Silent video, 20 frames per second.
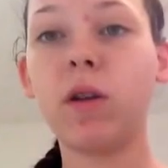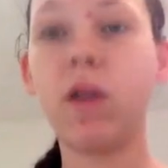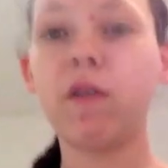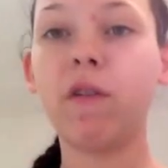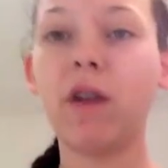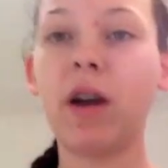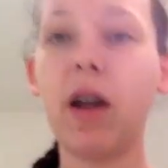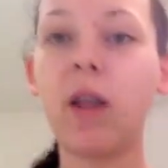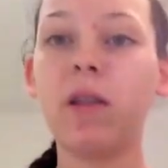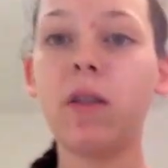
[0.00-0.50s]

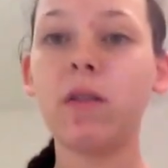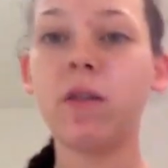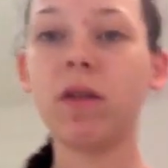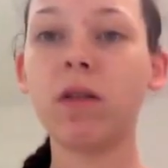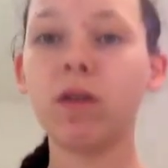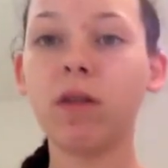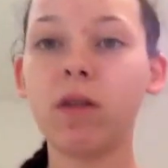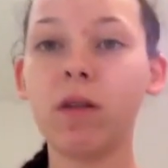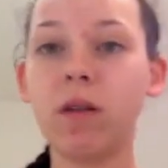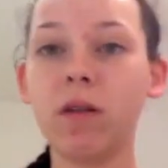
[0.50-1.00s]

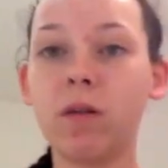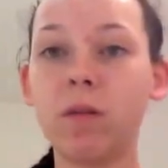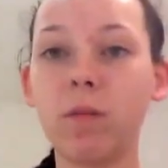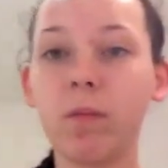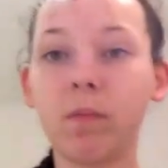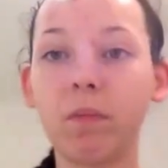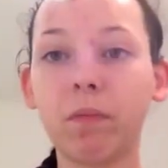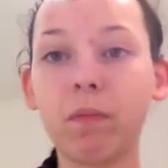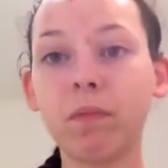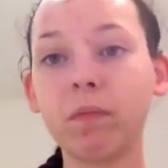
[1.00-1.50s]
friends.
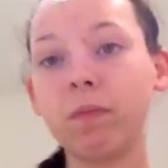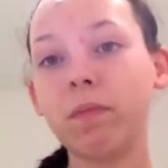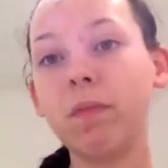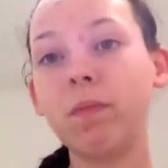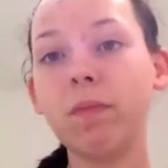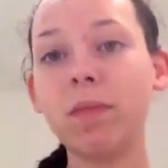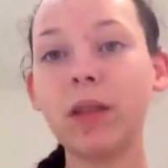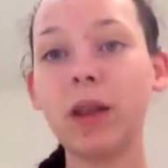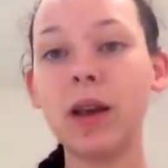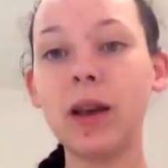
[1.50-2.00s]

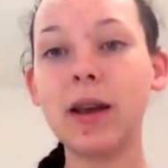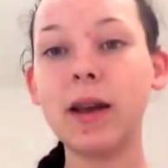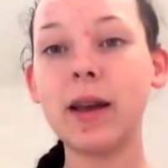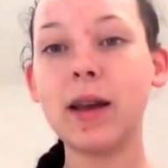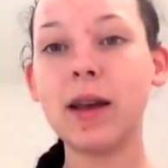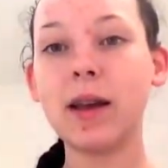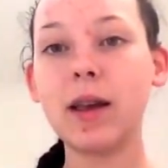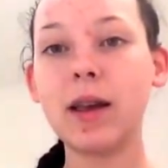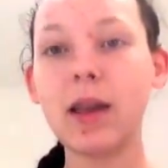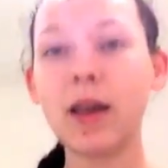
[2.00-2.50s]

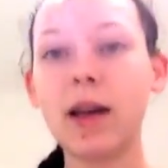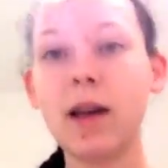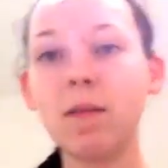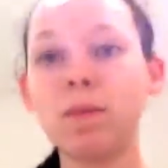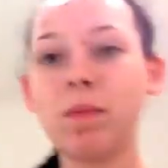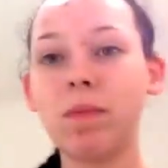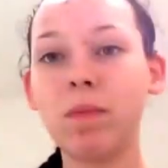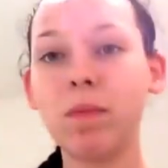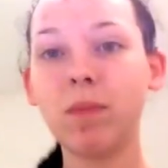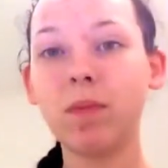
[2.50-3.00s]
Yeah,
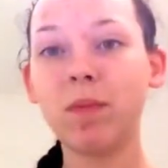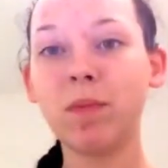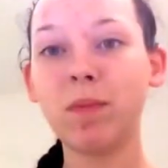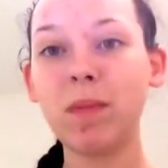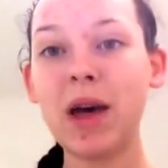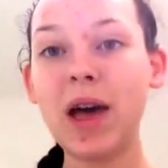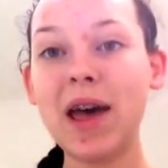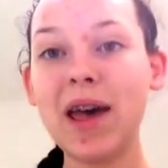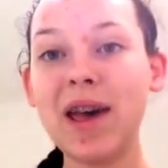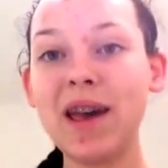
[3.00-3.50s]

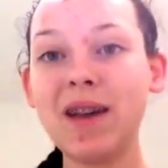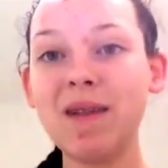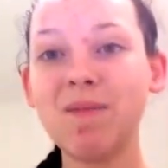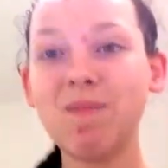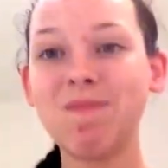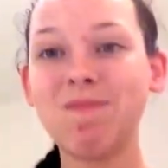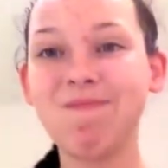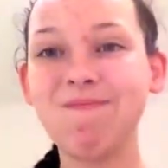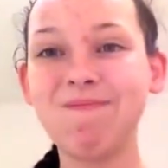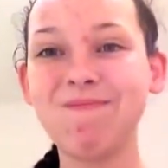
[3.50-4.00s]
bye.
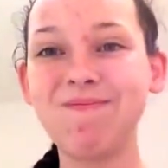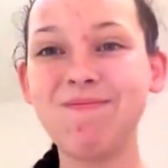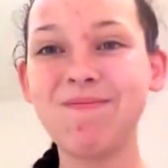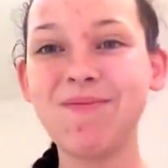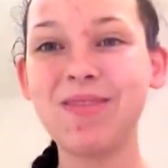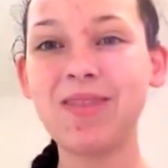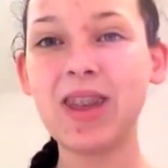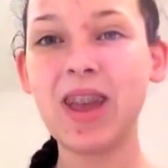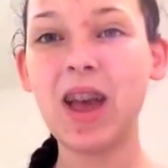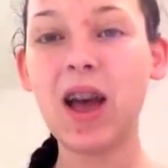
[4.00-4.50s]

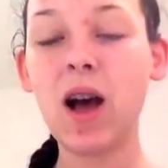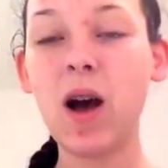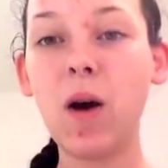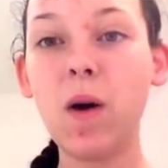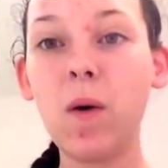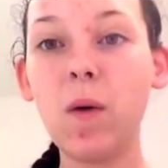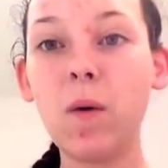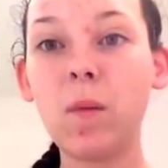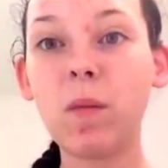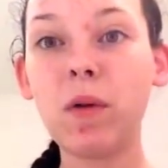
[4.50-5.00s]

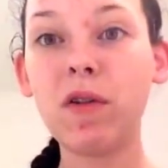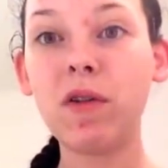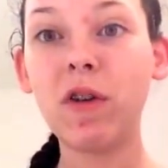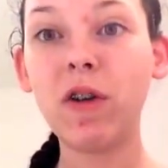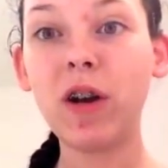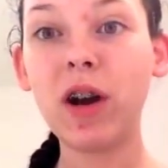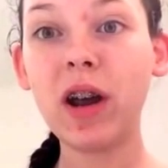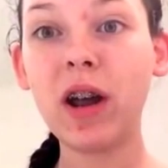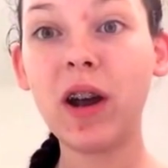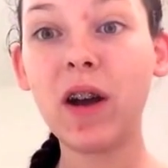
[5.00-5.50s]
Oh,
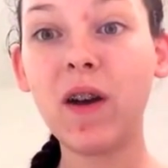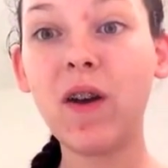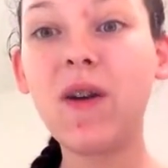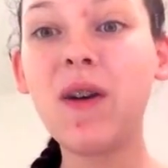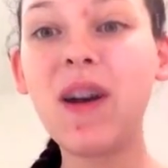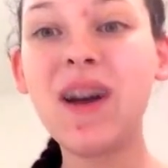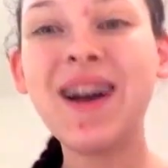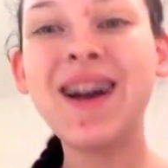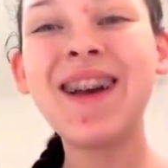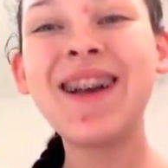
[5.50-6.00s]
before I go,
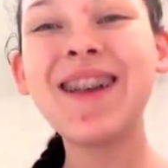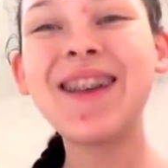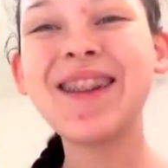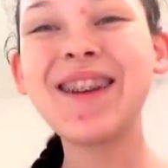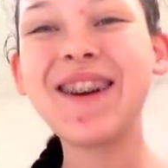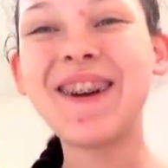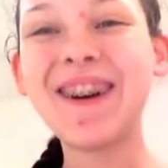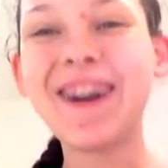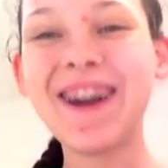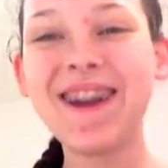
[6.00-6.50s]

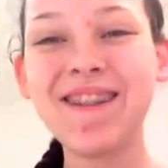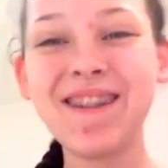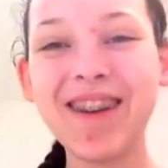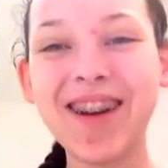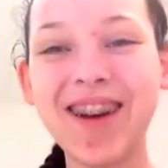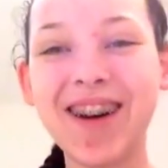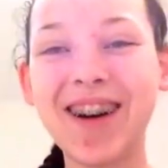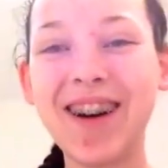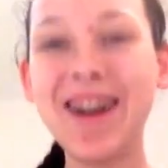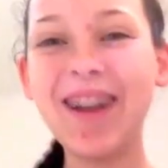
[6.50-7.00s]
sorry I
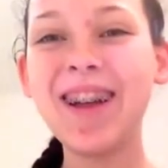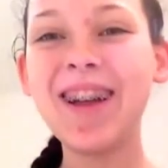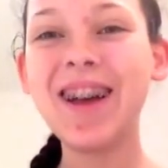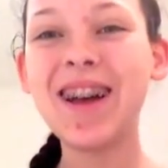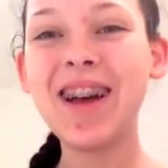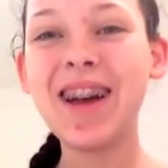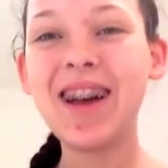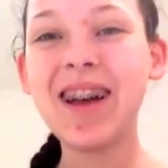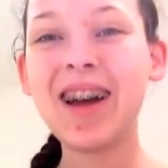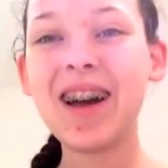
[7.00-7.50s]
forgot,
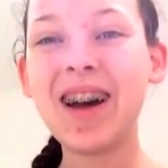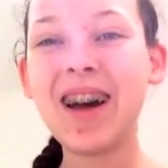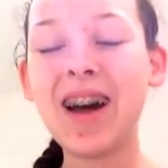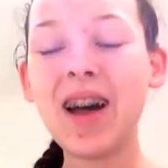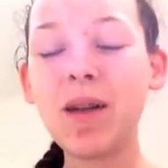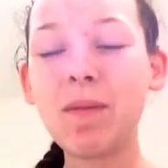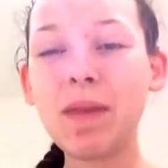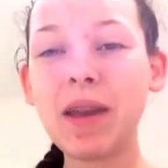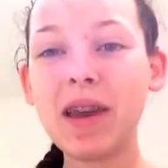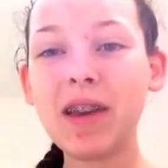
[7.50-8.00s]

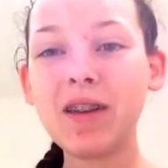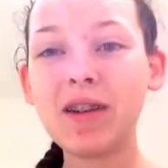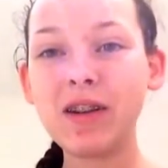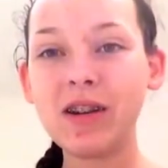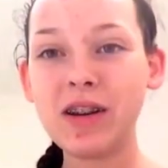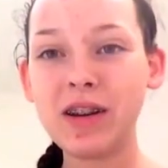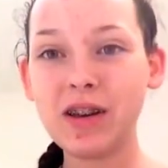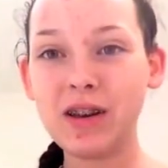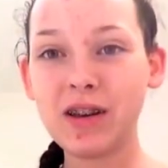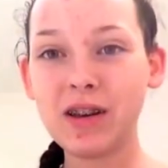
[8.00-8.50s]
make sure
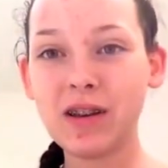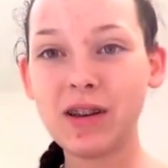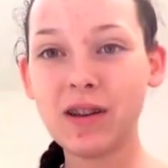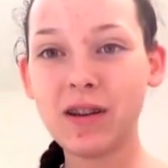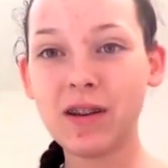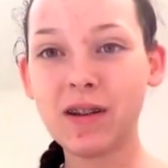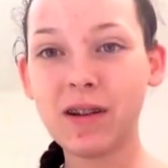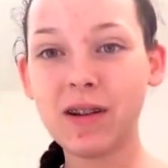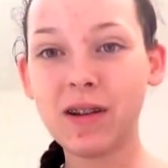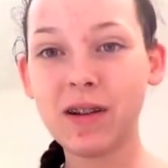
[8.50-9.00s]

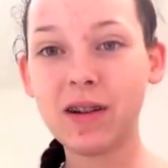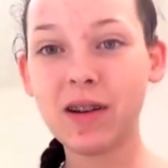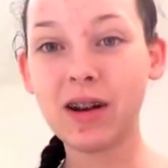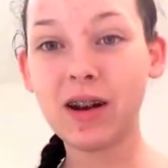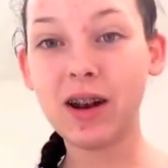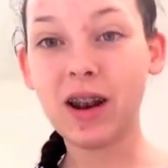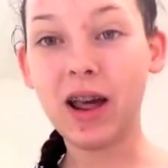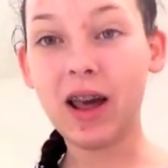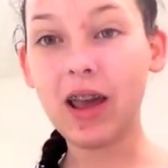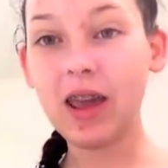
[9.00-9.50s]
you
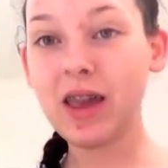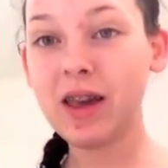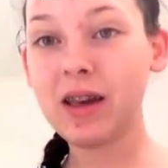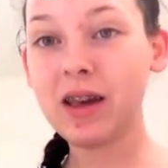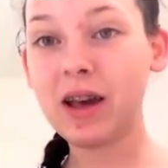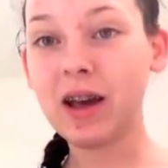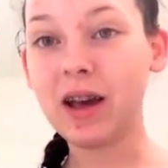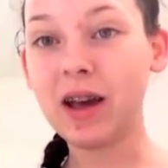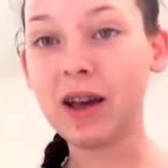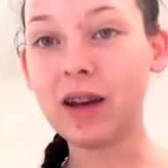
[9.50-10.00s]
like
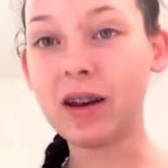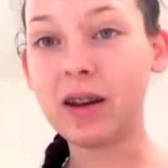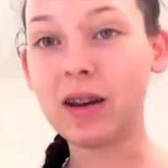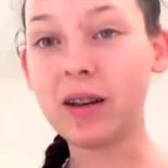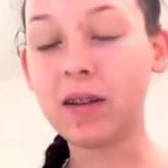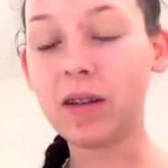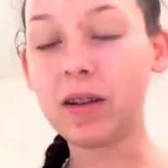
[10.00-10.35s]
and